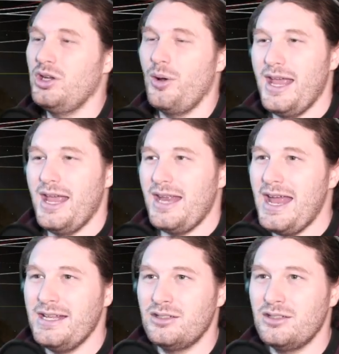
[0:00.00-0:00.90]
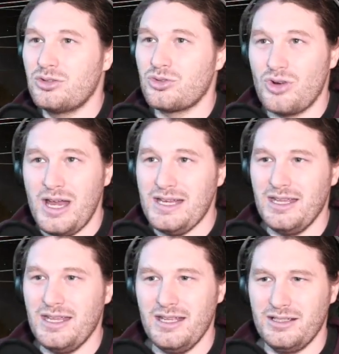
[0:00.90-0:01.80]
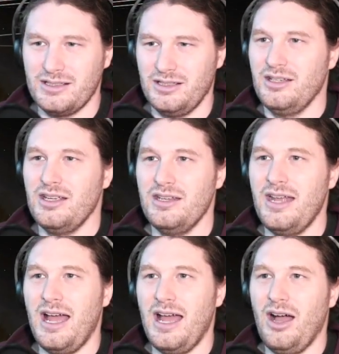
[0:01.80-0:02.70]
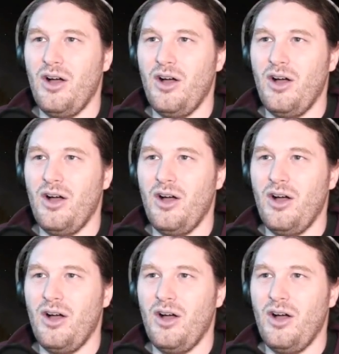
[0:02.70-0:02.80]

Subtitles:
ahead and crate this now